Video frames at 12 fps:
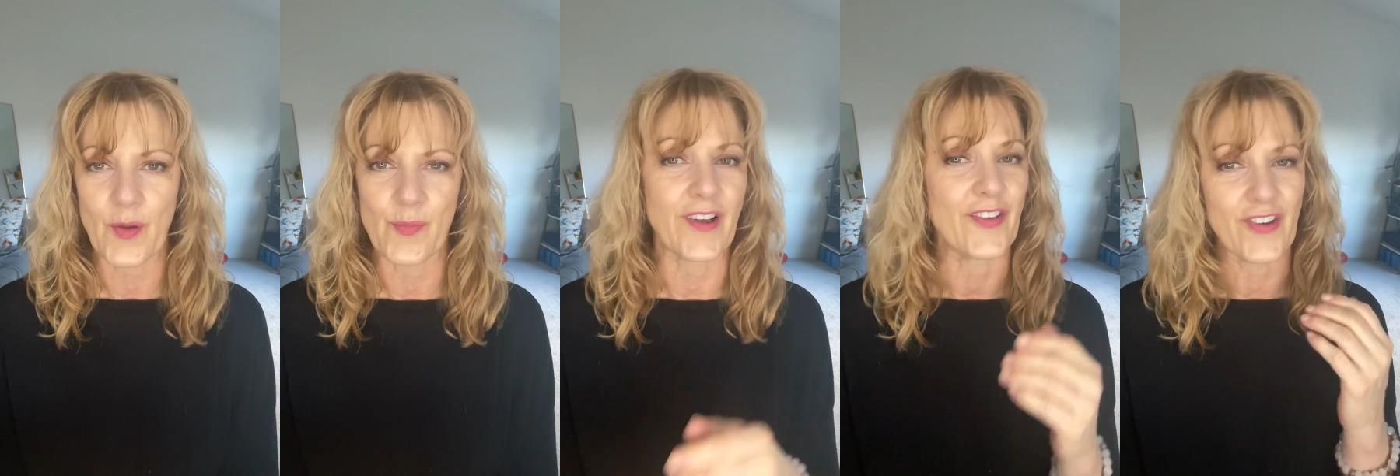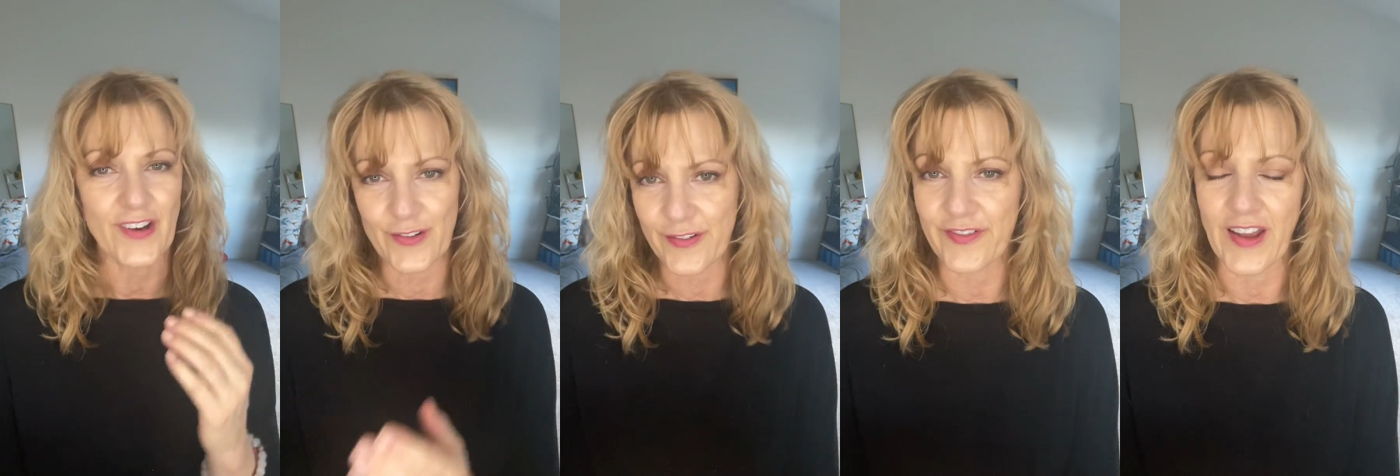because I
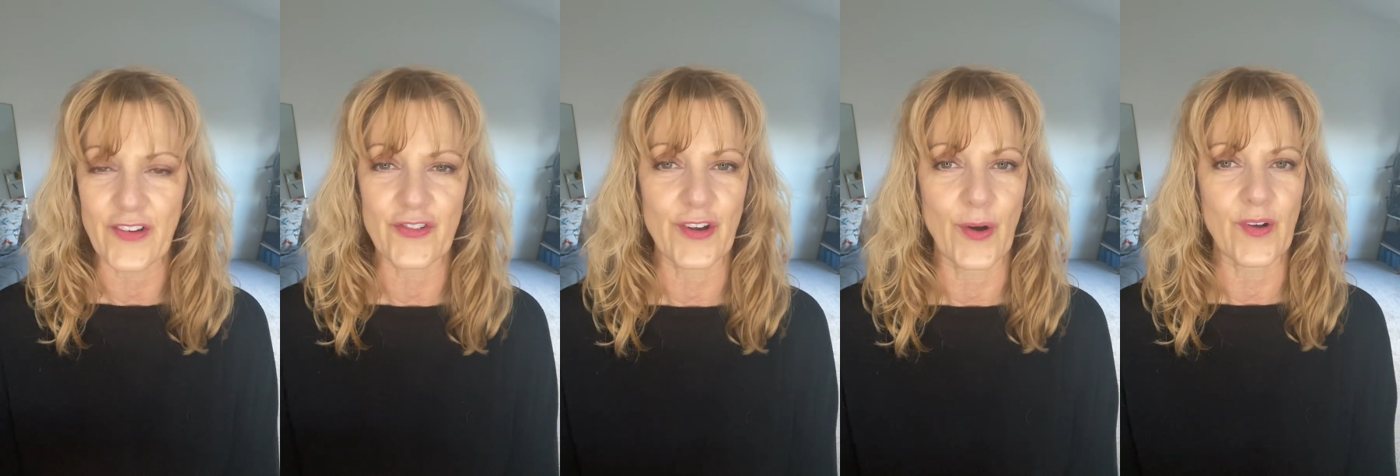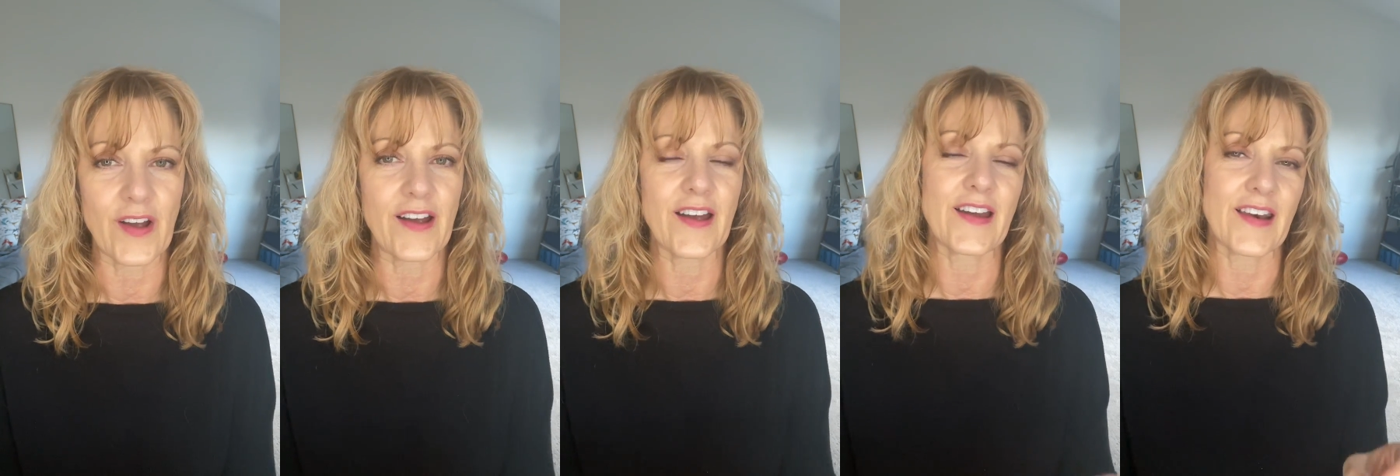do face
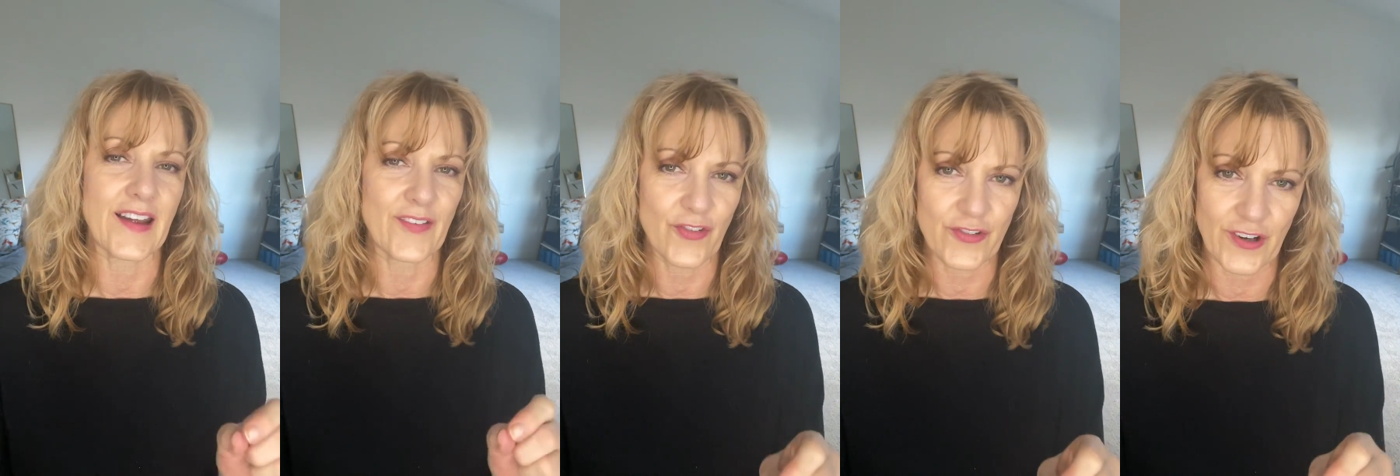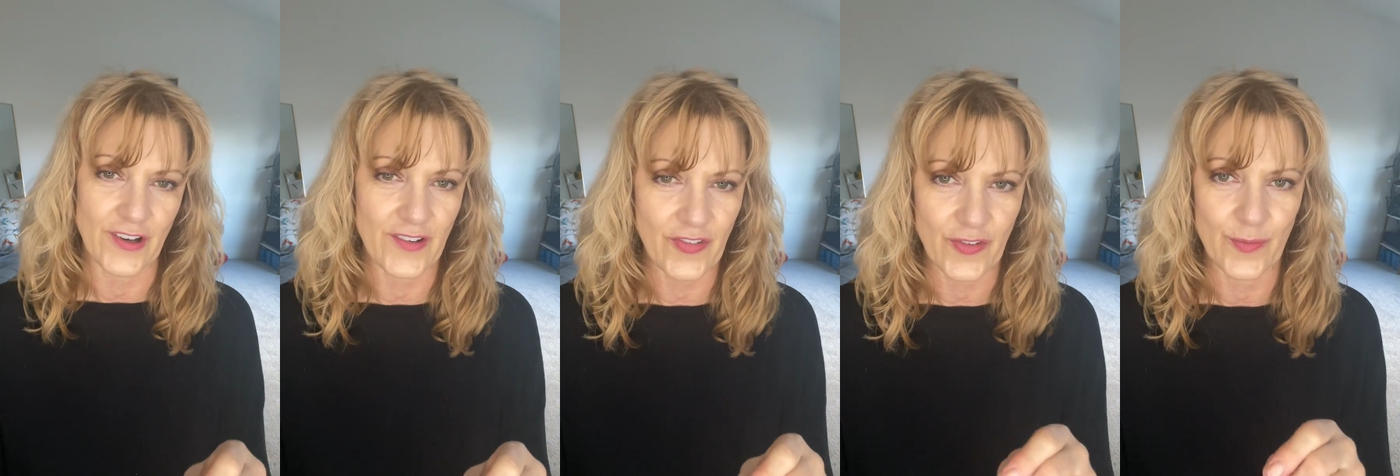yoga and I had
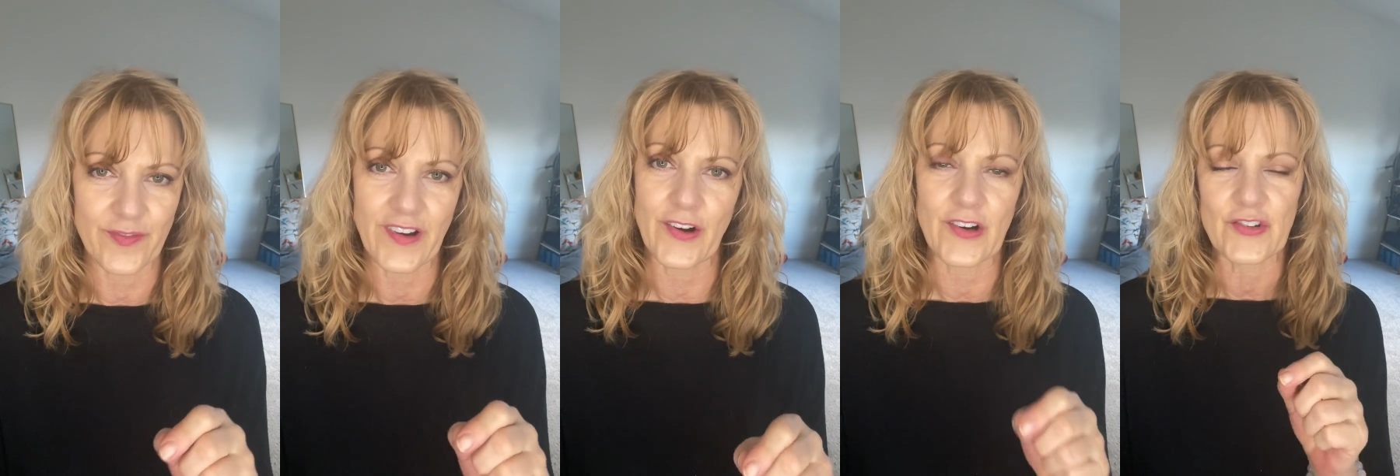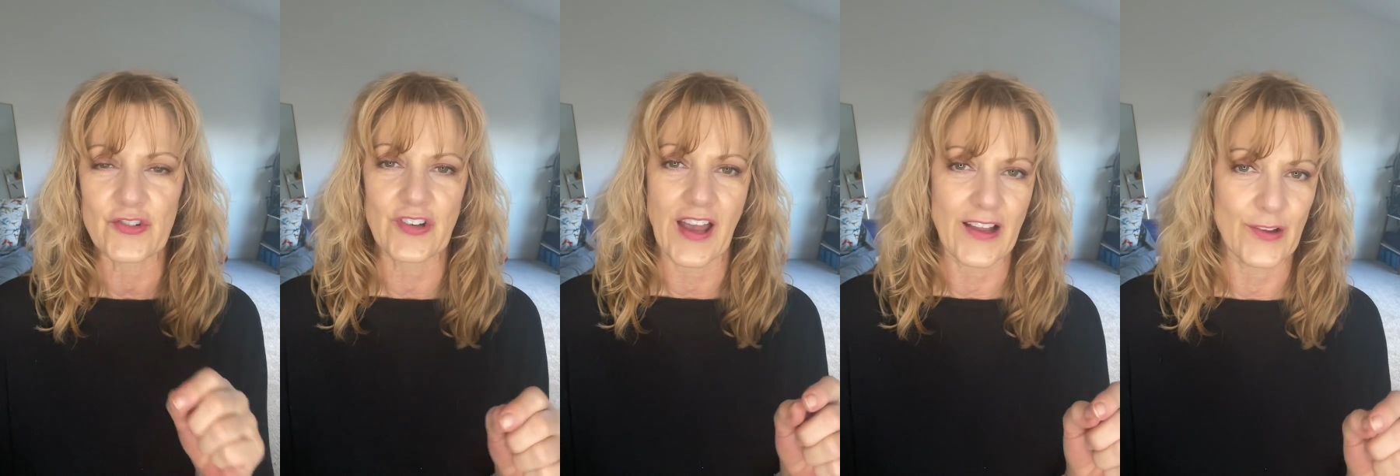started some very
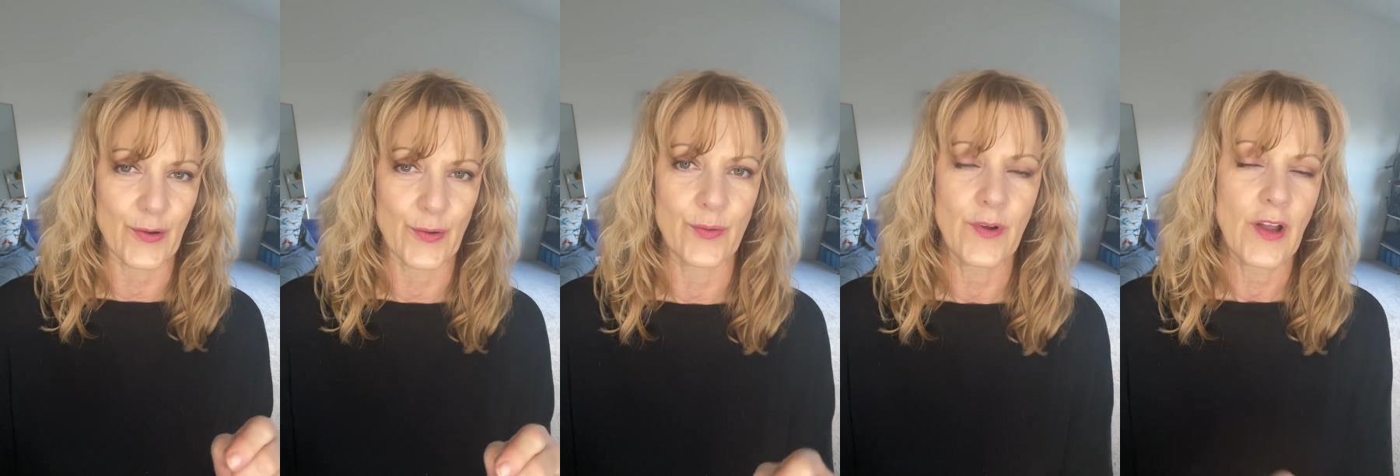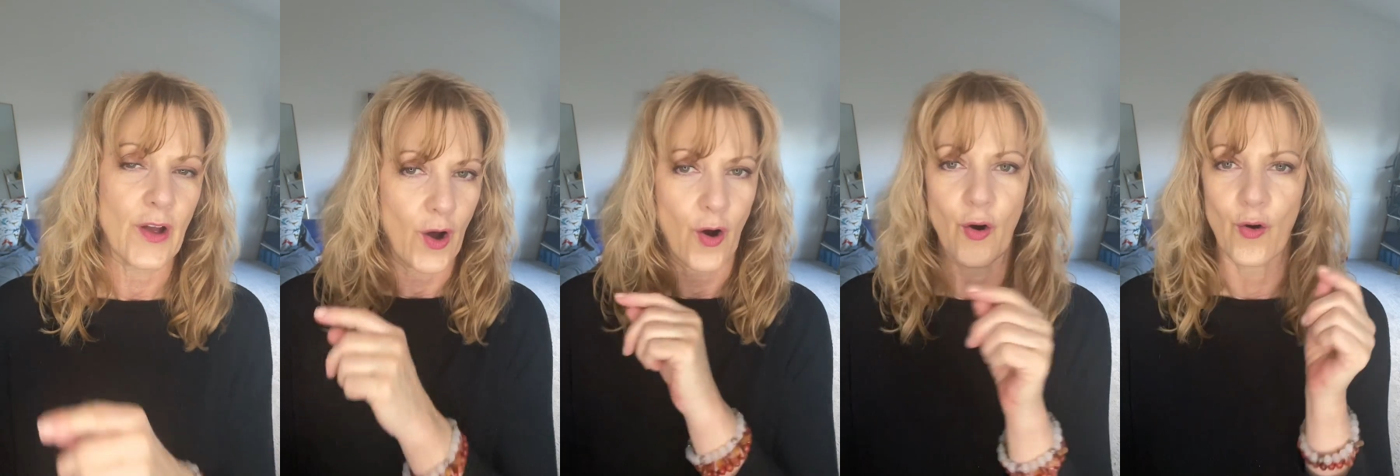shallow
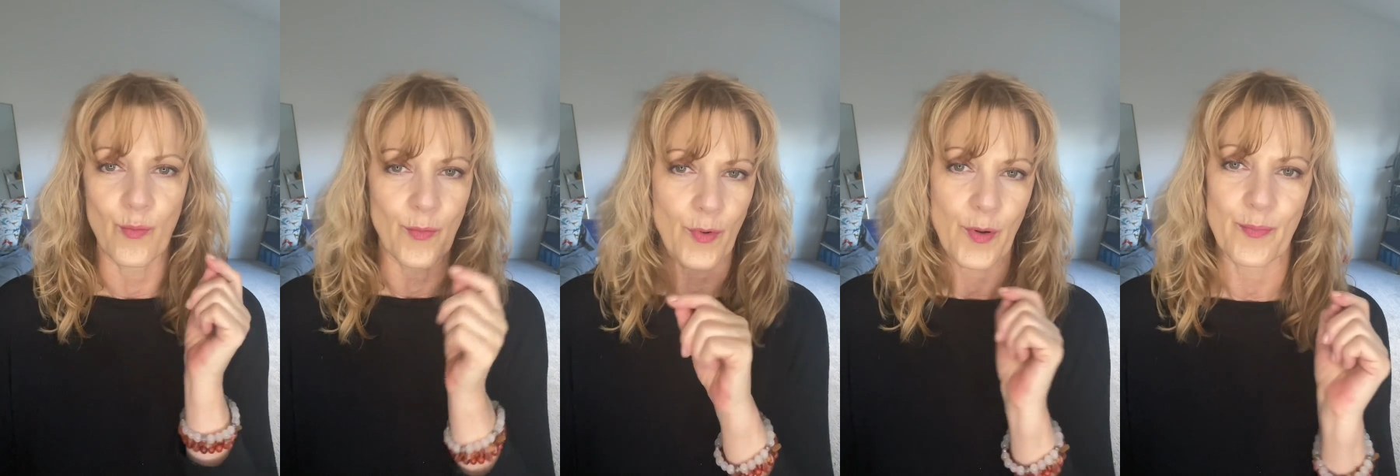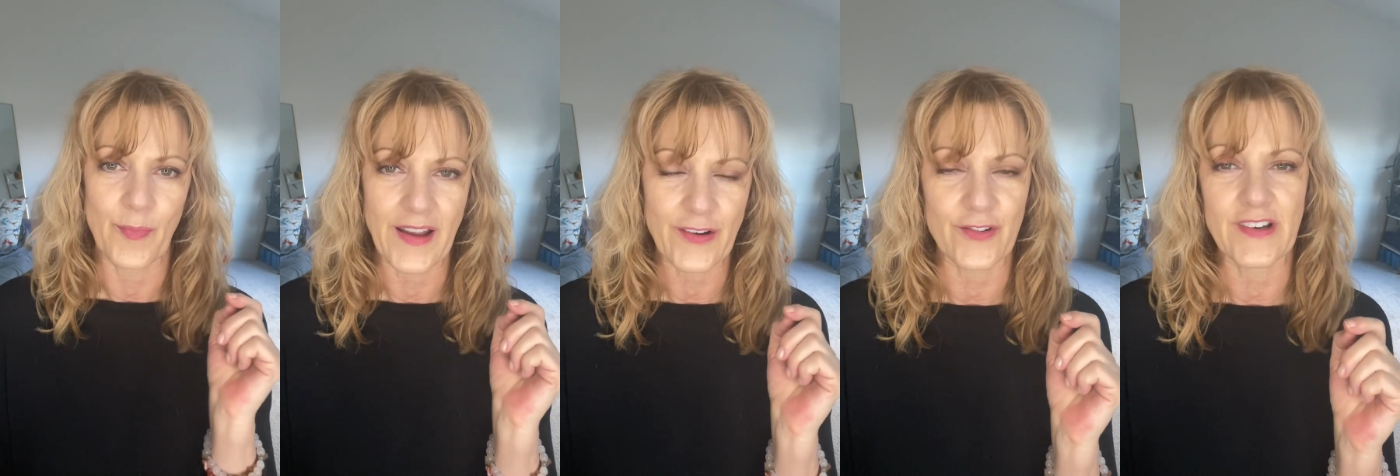home
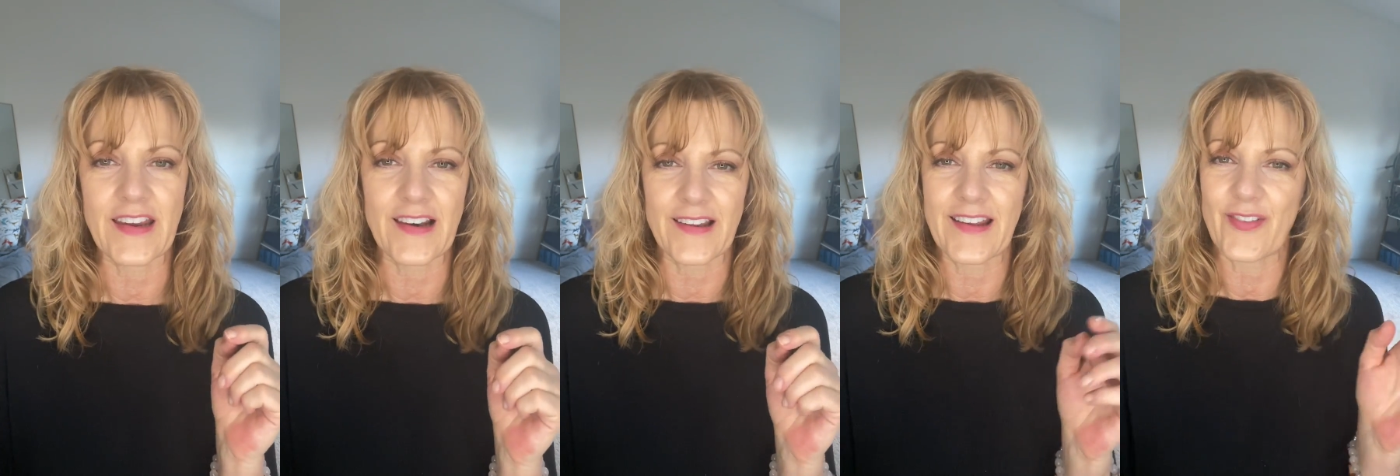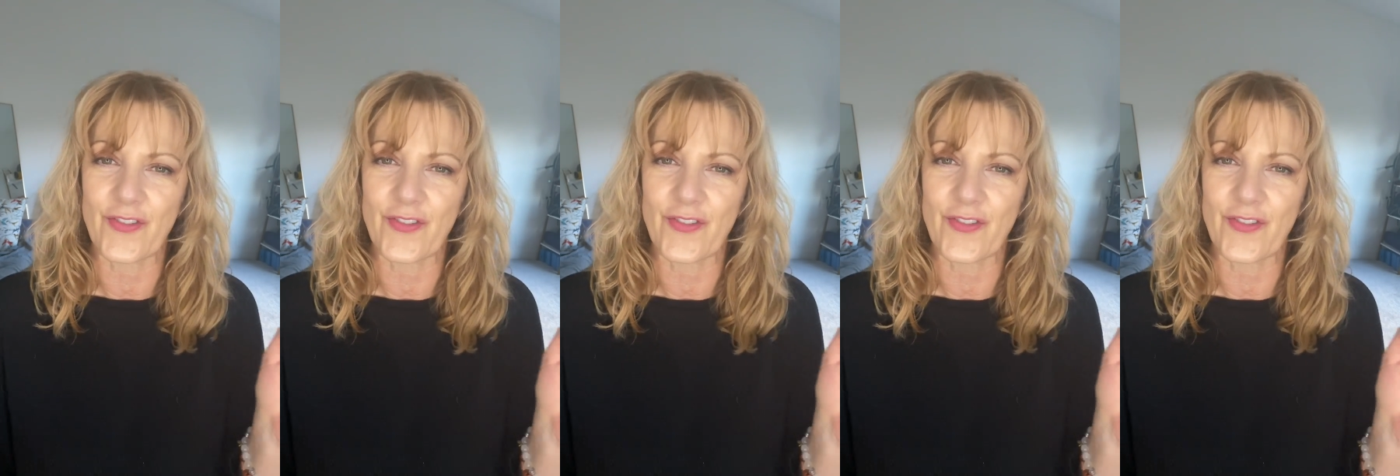microneedling,